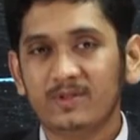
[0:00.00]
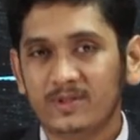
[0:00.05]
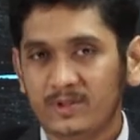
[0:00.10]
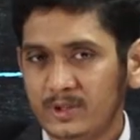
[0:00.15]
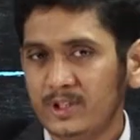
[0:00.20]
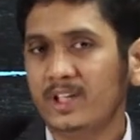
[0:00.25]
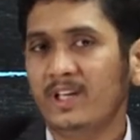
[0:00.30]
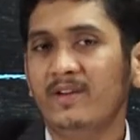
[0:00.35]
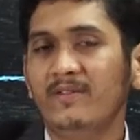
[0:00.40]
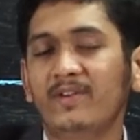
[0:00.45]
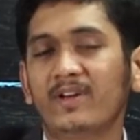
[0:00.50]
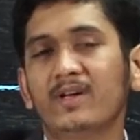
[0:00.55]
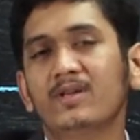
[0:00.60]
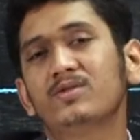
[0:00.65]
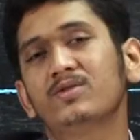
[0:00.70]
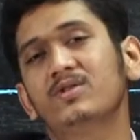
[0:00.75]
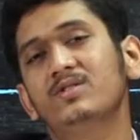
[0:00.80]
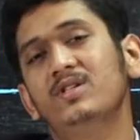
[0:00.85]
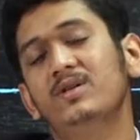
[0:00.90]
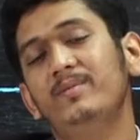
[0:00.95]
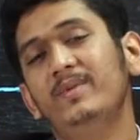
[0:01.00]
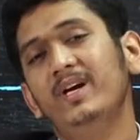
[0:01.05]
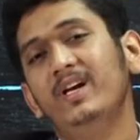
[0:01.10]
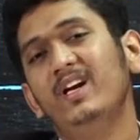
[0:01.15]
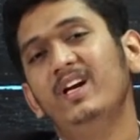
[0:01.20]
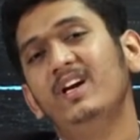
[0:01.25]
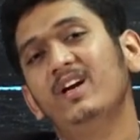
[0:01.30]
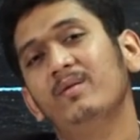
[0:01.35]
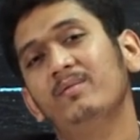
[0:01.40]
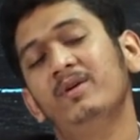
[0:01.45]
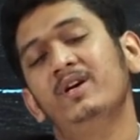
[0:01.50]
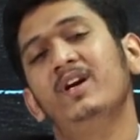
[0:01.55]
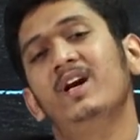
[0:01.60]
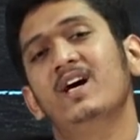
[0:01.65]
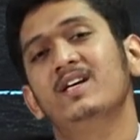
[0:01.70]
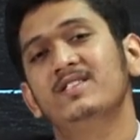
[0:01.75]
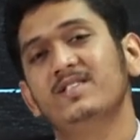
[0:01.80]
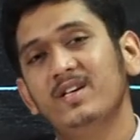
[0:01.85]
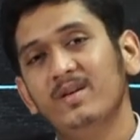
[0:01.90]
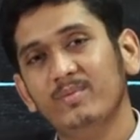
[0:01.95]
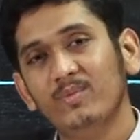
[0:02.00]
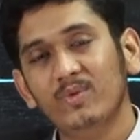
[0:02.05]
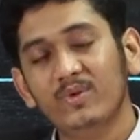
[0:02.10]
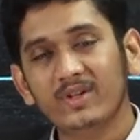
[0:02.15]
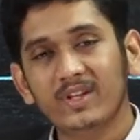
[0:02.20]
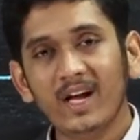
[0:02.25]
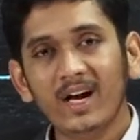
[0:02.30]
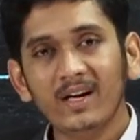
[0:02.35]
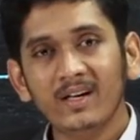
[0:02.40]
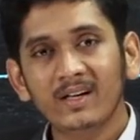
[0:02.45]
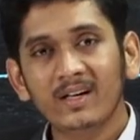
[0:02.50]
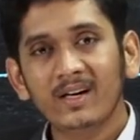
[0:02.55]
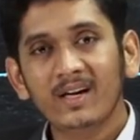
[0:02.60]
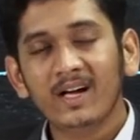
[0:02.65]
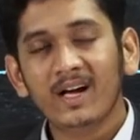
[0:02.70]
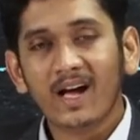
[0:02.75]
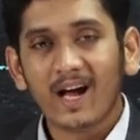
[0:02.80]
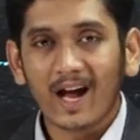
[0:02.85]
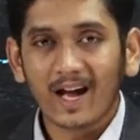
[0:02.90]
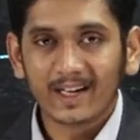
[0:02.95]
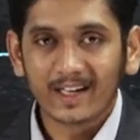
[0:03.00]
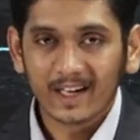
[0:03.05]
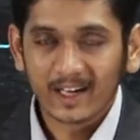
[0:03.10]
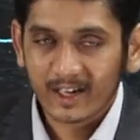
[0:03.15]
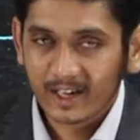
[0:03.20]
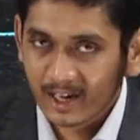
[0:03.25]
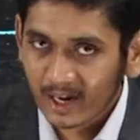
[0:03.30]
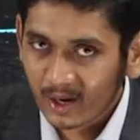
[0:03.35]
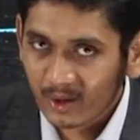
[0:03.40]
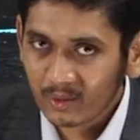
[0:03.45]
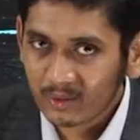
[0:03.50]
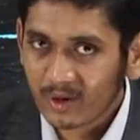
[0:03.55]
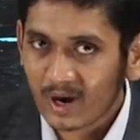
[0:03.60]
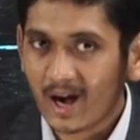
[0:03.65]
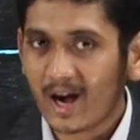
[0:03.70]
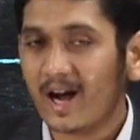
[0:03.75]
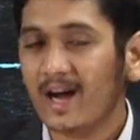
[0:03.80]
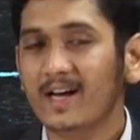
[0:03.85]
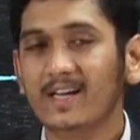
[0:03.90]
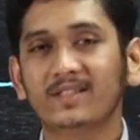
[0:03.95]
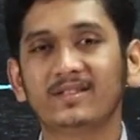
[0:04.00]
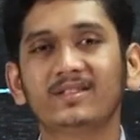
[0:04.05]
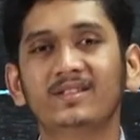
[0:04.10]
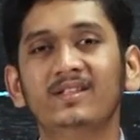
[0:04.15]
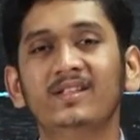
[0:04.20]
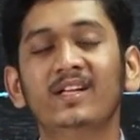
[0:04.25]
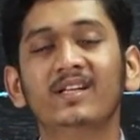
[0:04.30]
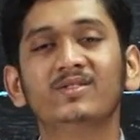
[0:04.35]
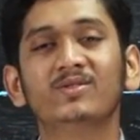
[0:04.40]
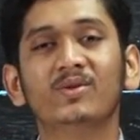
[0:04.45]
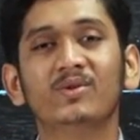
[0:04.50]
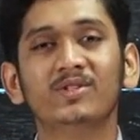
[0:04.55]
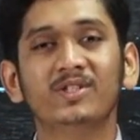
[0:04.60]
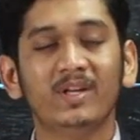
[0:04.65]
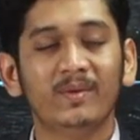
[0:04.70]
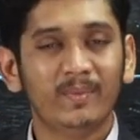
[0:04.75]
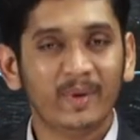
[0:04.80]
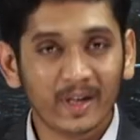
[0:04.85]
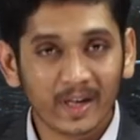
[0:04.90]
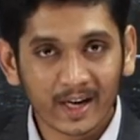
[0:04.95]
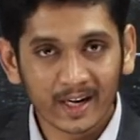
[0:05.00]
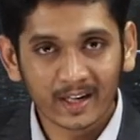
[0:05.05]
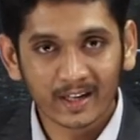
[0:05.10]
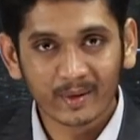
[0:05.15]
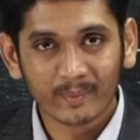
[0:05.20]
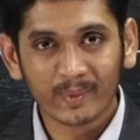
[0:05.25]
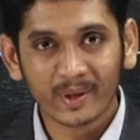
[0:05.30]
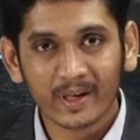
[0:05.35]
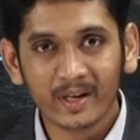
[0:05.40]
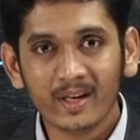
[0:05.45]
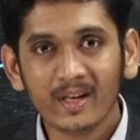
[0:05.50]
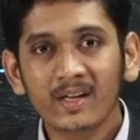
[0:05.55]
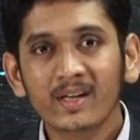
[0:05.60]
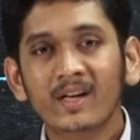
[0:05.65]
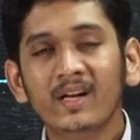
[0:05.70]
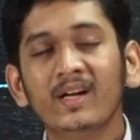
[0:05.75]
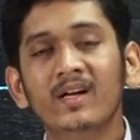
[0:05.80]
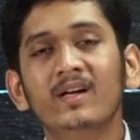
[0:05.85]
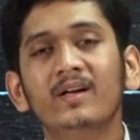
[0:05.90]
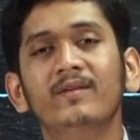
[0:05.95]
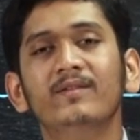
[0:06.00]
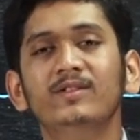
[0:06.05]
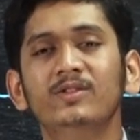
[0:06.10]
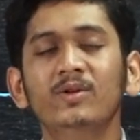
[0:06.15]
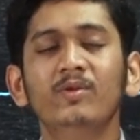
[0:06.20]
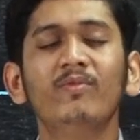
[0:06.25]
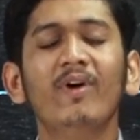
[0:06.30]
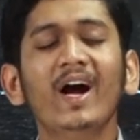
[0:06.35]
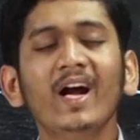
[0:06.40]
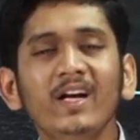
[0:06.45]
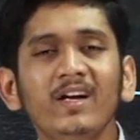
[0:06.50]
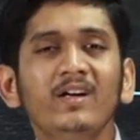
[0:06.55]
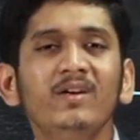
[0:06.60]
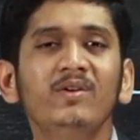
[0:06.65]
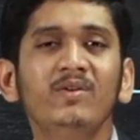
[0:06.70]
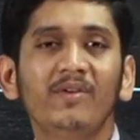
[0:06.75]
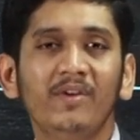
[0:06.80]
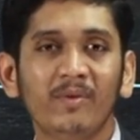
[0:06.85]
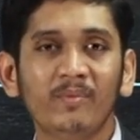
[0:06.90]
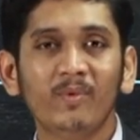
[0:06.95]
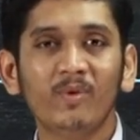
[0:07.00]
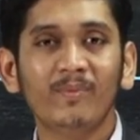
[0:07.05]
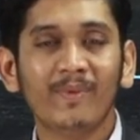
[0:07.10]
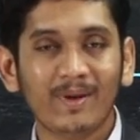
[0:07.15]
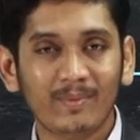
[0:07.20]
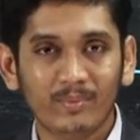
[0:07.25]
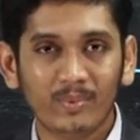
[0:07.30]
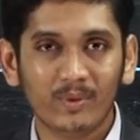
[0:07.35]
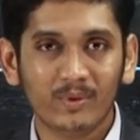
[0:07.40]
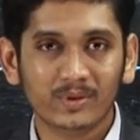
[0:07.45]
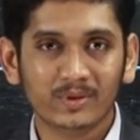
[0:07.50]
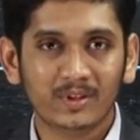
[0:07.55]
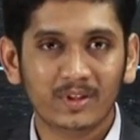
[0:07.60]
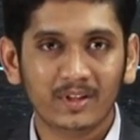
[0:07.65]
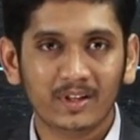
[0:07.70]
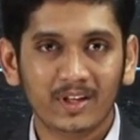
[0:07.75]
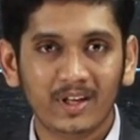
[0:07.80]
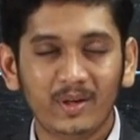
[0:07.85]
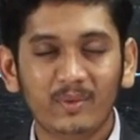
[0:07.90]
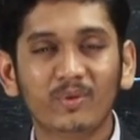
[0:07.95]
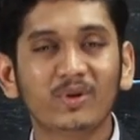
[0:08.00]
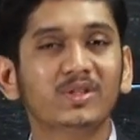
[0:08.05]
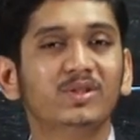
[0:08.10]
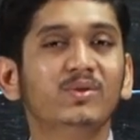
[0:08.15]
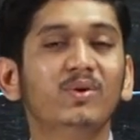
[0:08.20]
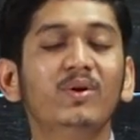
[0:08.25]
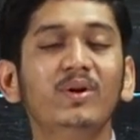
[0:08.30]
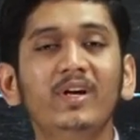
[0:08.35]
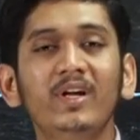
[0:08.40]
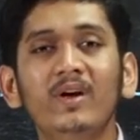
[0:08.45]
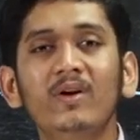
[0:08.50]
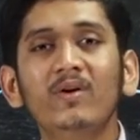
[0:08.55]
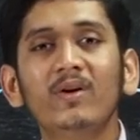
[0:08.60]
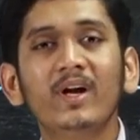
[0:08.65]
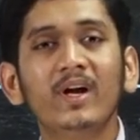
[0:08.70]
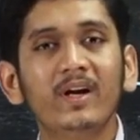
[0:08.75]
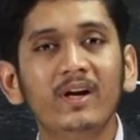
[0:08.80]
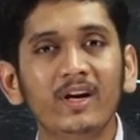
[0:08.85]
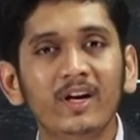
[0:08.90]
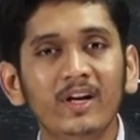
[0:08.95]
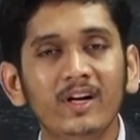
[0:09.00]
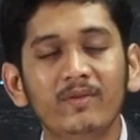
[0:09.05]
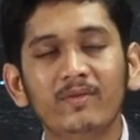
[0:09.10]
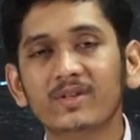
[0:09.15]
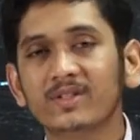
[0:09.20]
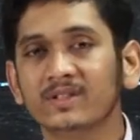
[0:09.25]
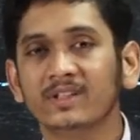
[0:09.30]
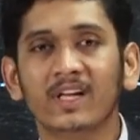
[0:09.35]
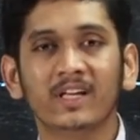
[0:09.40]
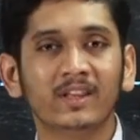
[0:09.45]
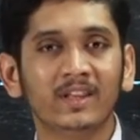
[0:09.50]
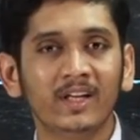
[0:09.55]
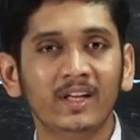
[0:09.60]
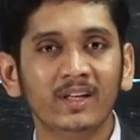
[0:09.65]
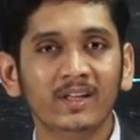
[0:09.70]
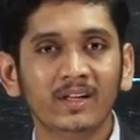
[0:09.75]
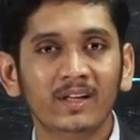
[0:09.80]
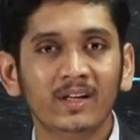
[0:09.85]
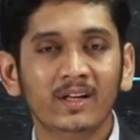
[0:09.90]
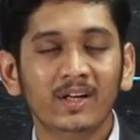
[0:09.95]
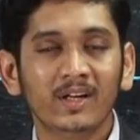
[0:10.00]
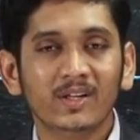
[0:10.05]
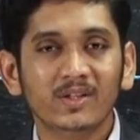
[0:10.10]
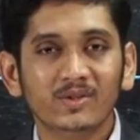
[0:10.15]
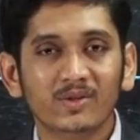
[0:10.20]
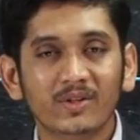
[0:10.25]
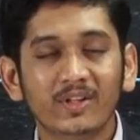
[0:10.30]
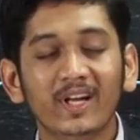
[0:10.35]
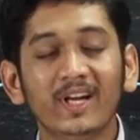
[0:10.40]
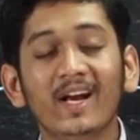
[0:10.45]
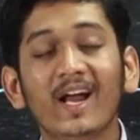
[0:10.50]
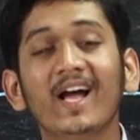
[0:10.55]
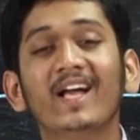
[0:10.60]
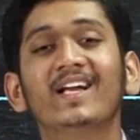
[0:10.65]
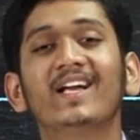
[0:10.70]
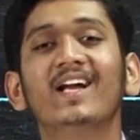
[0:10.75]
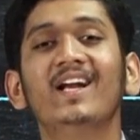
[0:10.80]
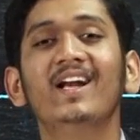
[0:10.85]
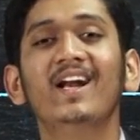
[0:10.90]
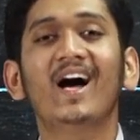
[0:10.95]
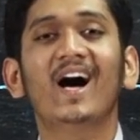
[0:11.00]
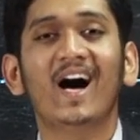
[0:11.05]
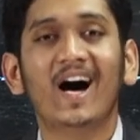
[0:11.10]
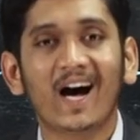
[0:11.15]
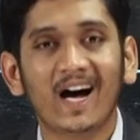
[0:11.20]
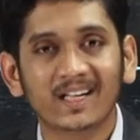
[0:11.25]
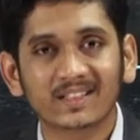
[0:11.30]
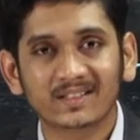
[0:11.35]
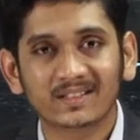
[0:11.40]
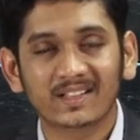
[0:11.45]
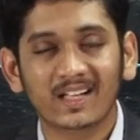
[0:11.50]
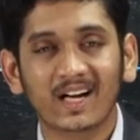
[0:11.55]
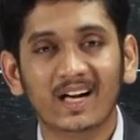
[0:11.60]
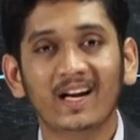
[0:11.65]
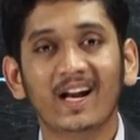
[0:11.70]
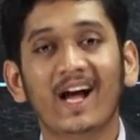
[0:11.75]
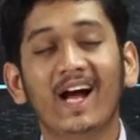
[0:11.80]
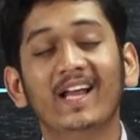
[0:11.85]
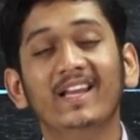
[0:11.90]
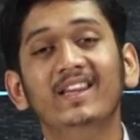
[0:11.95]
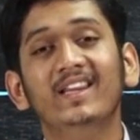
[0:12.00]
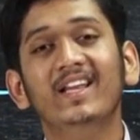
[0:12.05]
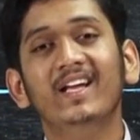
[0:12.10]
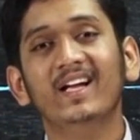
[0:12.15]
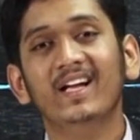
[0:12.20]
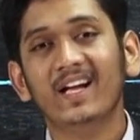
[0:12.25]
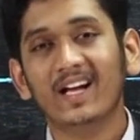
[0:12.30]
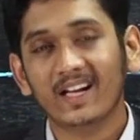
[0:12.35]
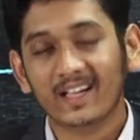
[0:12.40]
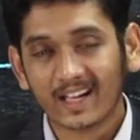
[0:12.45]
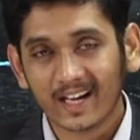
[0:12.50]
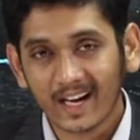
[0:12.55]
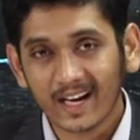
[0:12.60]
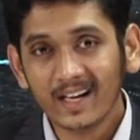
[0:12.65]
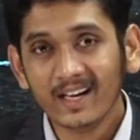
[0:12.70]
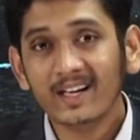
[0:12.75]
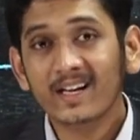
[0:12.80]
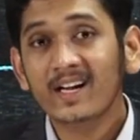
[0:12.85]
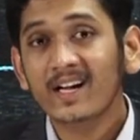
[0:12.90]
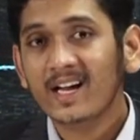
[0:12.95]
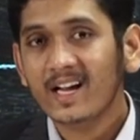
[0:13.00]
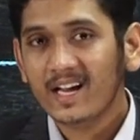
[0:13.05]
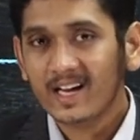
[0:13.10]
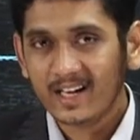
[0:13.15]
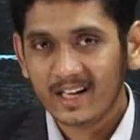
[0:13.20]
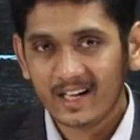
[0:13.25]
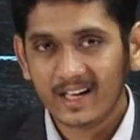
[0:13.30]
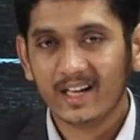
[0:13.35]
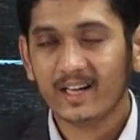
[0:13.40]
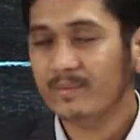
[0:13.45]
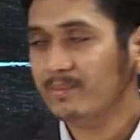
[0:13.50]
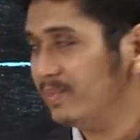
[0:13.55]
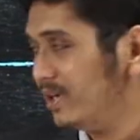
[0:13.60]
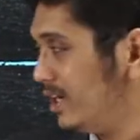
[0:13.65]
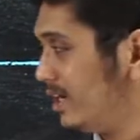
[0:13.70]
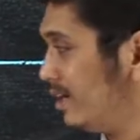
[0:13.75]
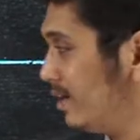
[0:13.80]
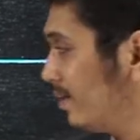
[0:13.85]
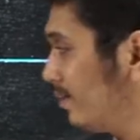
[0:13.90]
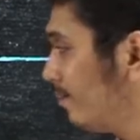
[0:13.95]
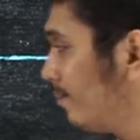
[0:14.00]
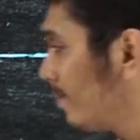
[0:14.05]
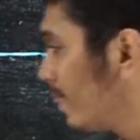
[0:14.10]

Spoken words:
significant social media intermediary has removed that, I can now ask the social media intermediary, so why did you remove my post? It was no derogatory, it was nothing. So then I can ask that and they can hear me.